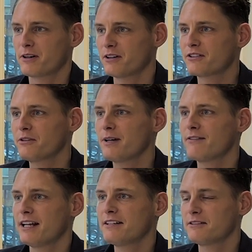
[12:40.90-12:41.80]
But until we have
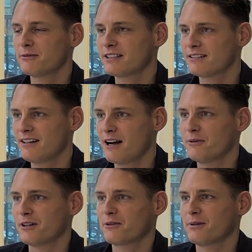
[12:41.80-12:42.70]
an angel investor, I
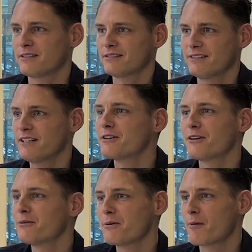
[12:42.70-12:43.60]
will not quit, even
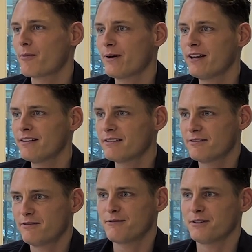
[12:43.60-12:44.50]
though we were
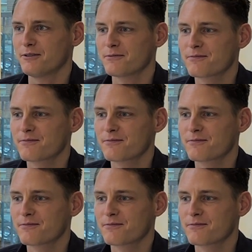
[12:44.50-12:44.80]
pre-revenue.